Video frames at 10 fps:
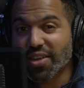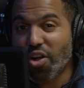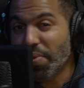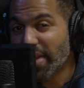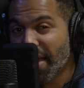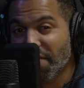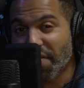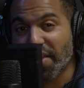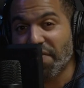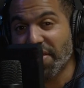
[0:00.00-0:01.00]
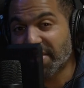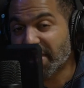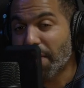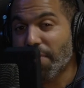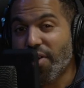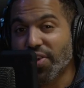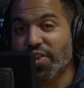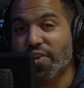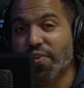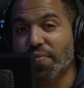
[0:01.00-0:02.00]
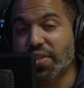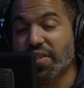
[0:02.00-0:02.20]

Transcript: call me now via FaceTime audio